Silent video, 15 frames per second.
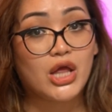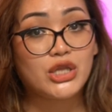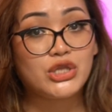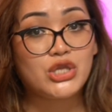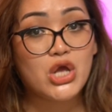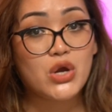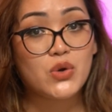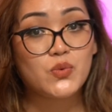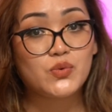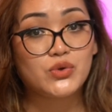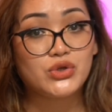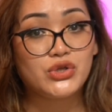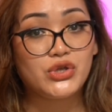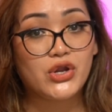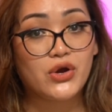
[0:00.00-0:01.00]
No,
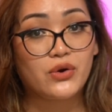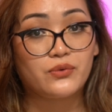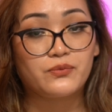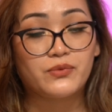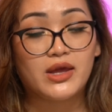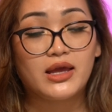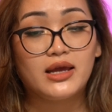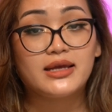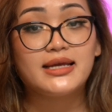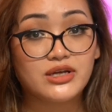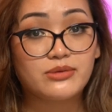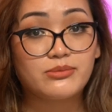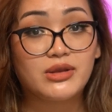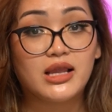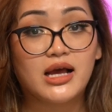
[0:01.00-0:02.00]
no.
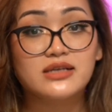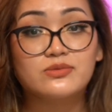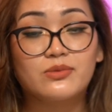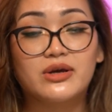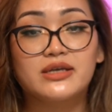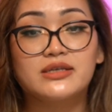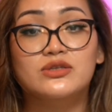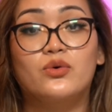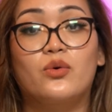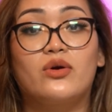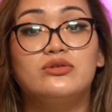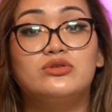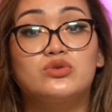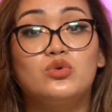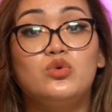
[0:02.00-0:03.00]
Your melasma is
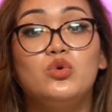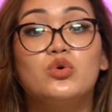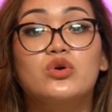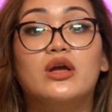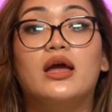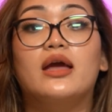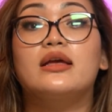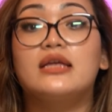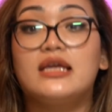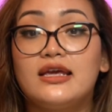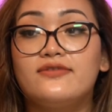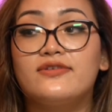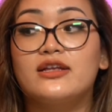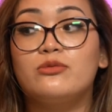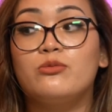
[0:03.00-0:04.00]
going to look
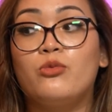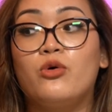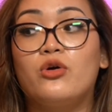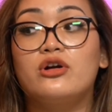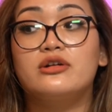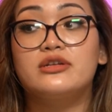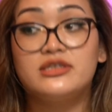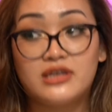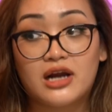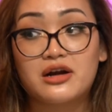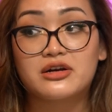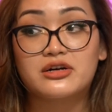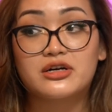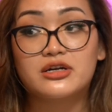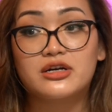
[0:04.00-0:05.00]
even more
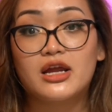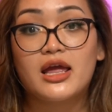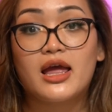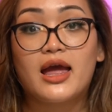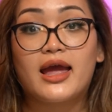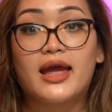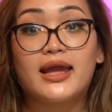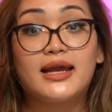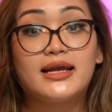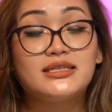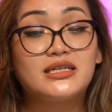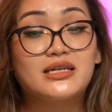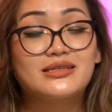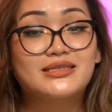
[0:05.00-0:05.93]
darker and your